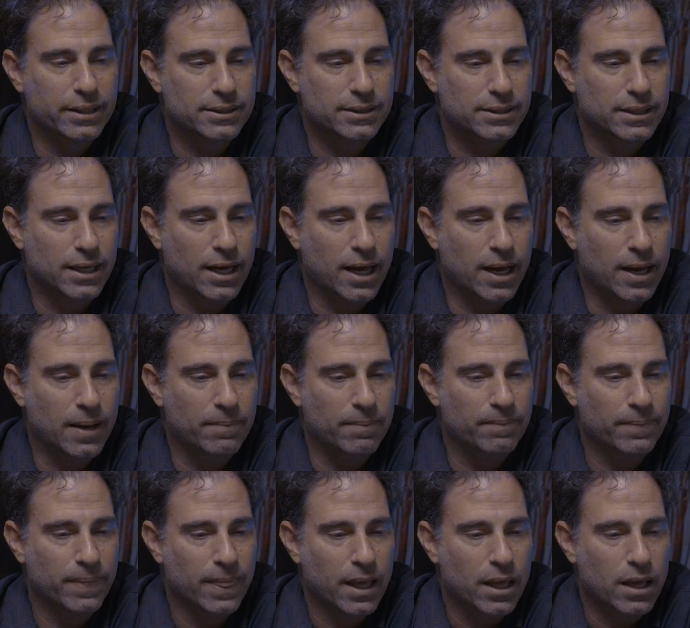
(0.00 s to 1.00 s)
It's,
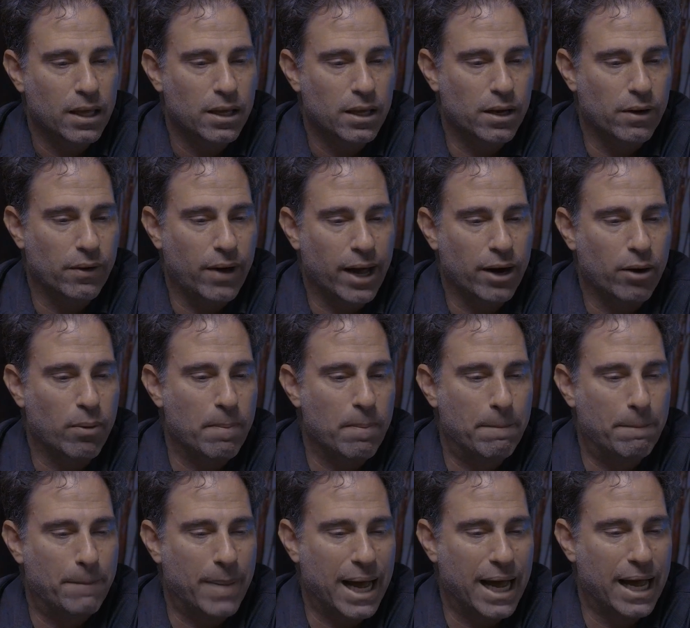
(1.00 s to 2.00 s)
I
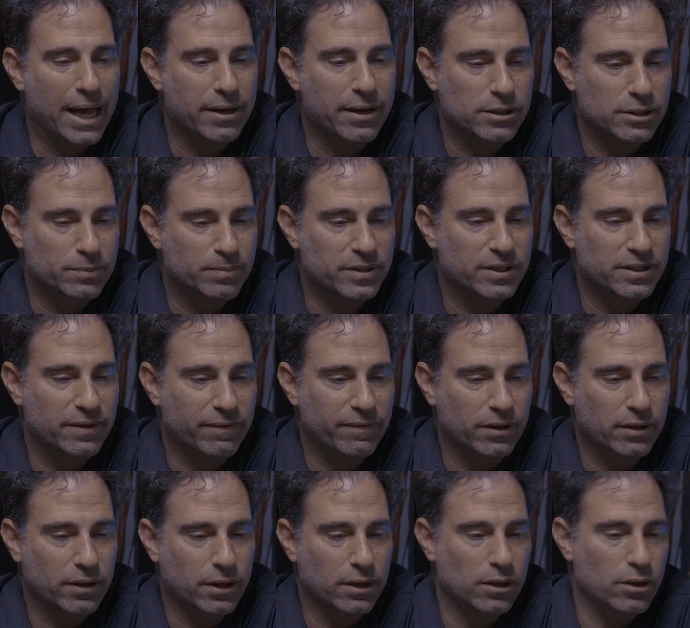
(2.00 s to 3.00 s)
don't buy
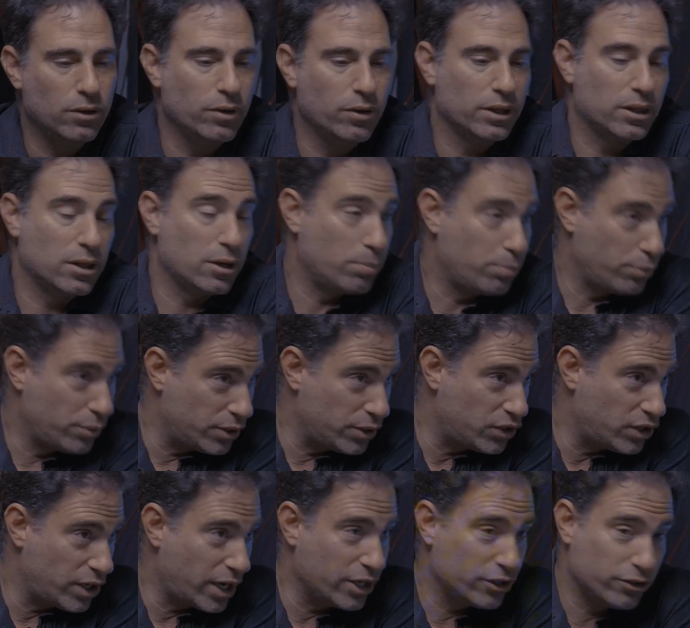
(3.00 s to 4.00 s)
specifically. You get the
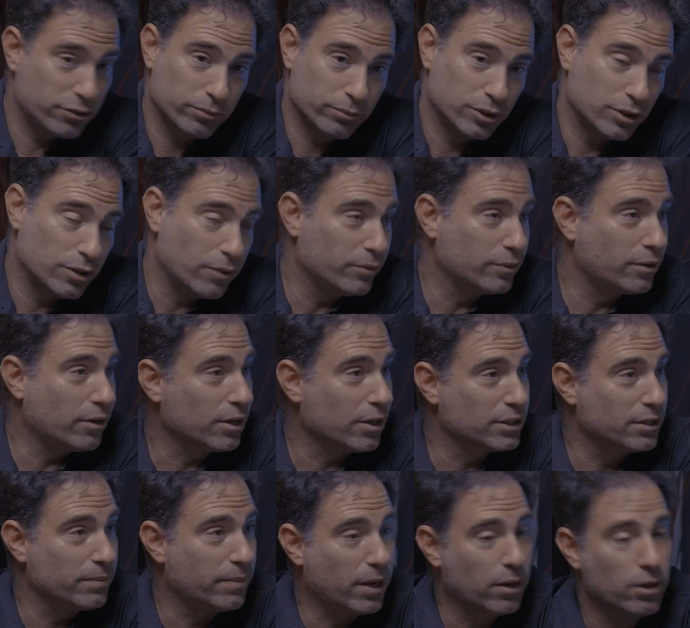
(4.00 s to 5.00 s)
depreciation, which no one
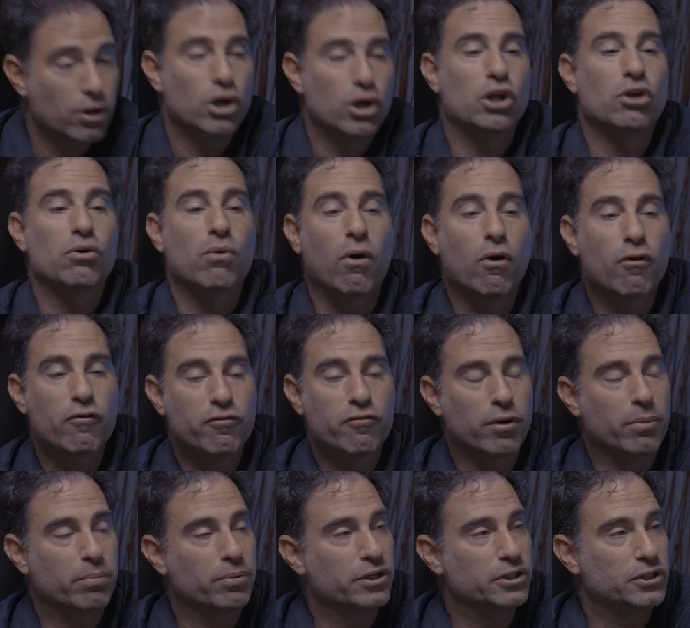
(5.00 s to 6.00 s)
talks about. You hope
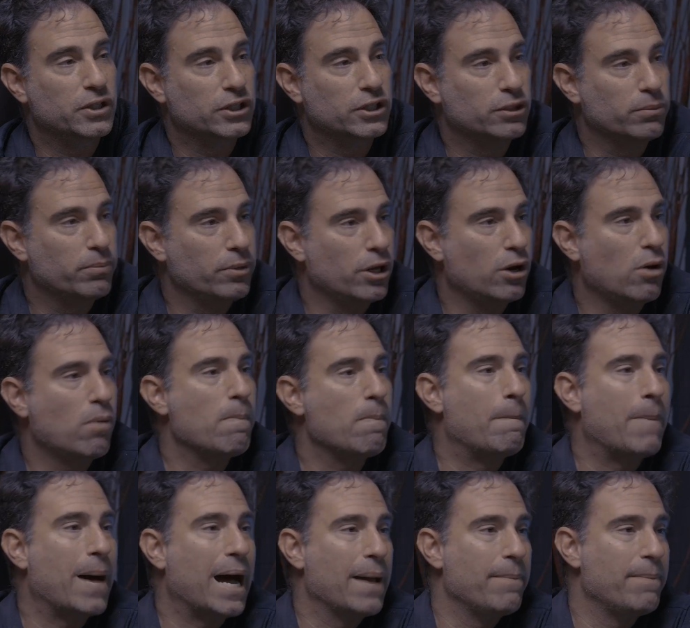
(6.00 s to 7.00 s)
for appreciation, but you don't
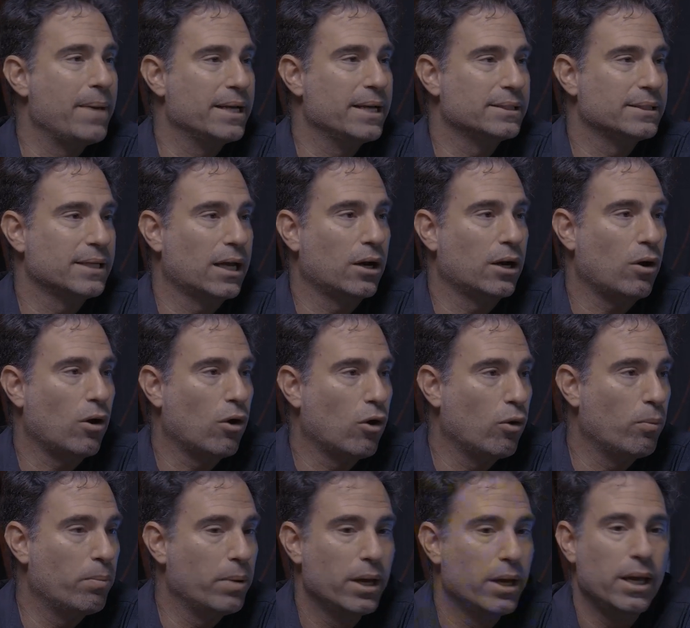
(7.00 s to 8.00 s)
buy based on
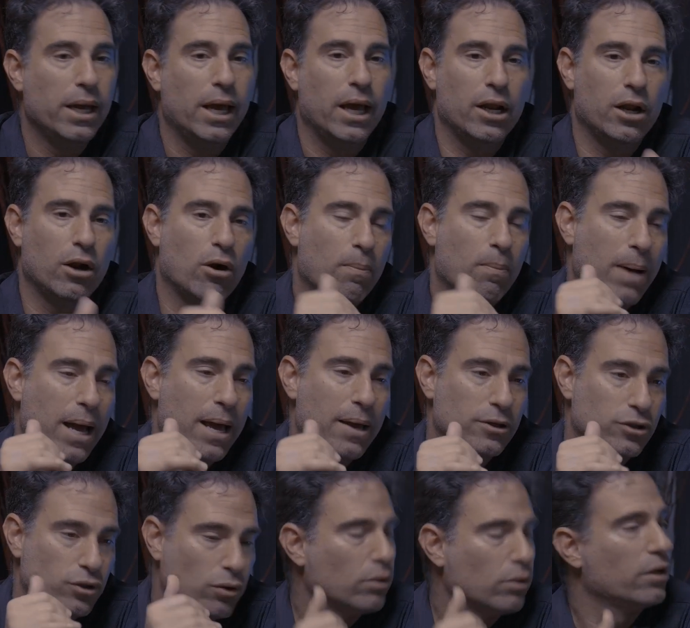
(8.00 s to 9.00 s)
hope, and you don't buy
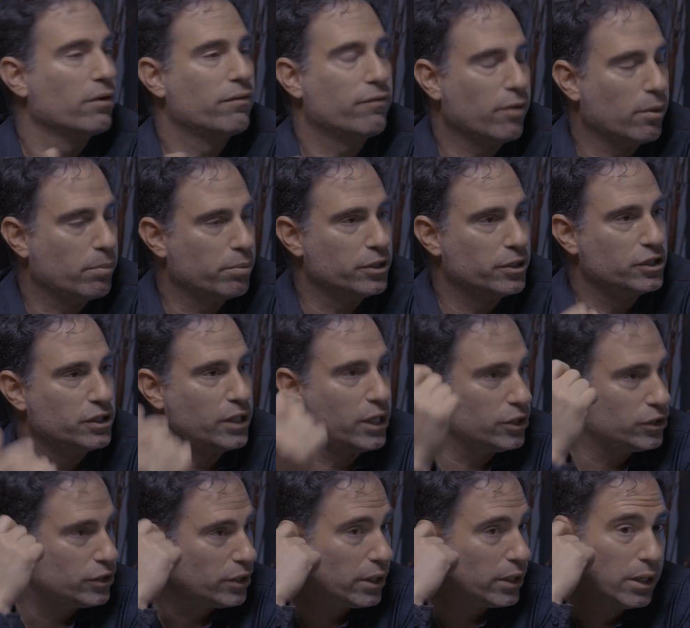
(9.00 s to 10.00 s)
solely for
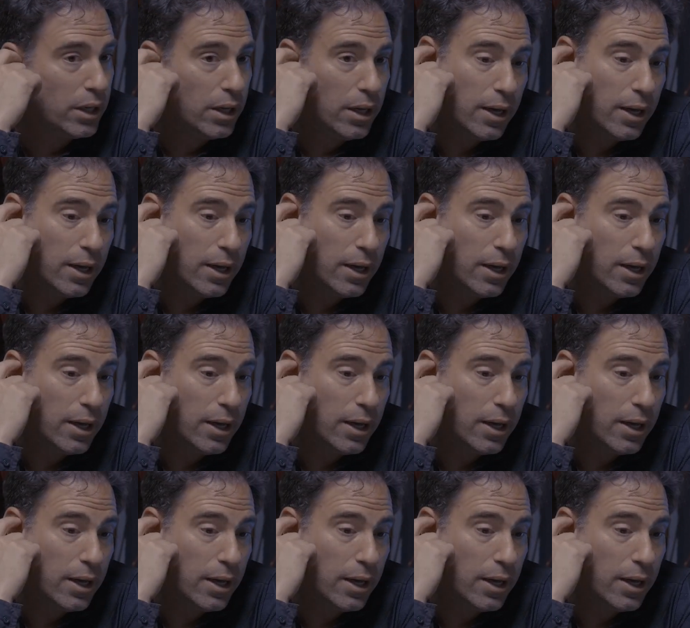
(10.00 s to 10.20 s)
appreciation.